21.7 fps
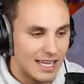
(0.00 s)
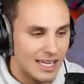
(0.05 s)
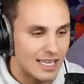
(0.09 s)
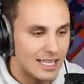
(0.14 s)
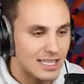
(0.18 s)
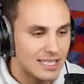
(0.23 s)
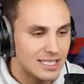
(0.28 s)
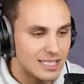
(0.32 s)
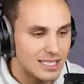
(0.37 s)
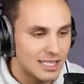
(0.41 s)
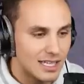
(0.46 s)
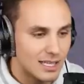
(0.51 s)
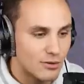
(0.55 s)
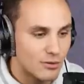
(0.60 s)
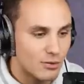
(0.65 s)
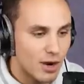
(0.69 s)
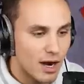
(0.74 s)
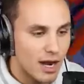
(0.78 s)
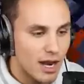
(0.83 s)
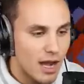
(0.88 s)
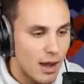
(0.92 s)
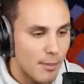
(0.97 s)
Easily
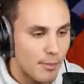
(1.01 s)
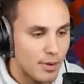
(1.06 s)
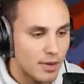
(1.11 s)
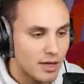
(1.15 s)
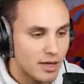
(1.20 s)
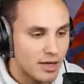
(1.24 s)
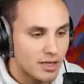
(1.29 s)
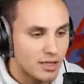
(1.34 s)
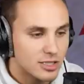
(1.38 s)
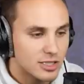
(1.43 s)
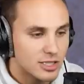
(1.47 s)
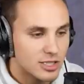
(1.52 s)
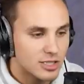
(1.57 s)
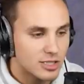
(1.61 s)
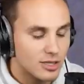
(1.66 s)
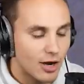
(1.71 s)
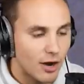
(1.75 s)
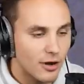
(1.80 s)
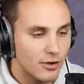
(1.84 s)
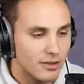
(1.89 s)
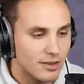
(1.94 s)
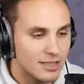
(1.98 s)
run up,
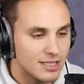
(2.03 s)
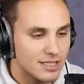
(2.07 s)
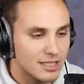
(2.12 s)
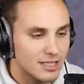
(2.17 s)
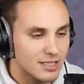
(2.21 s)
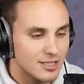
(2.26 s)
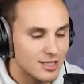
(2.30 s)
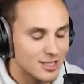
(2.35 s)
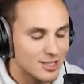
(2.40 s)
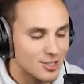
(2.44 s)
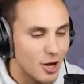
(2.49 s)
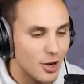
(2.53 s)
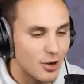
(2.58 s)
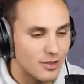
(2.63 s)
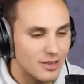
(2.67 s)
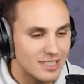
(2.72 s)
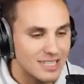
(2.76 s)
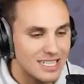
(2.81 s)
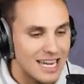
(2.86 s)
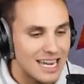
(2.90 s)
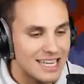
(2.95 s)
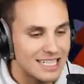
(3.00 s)
start the
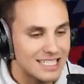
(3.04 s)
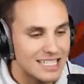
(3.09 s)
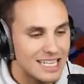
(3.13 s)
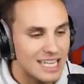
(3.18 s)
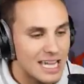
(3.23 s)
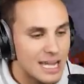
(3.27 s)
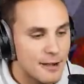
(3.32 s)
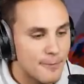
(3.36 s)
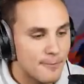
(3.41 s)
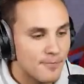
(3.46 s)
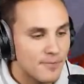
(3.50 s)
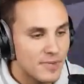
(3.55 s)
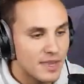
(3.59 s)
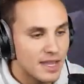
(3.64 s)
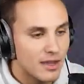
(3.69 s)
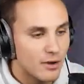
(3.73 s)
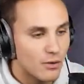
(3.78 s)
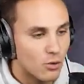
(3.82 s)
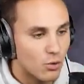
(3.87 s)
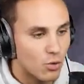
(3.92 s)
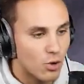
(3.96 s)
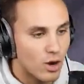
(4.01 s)
TNT,
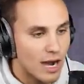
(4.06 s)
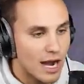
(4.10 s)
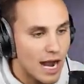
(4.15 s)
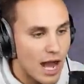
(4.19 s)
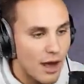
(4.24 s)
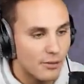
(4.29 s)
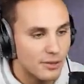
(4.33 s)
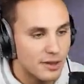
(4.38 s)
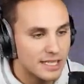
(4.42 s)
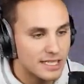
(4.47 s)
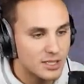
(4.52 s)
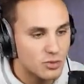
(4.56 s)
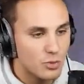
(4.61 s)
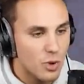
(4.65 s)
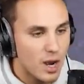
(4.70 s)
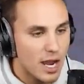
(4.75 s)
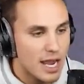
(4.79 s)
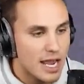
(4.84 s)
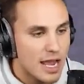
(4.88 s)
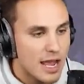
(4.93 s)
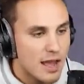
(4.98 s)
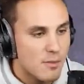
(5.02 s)
run out this
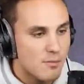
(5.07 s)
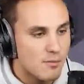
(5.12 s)
way,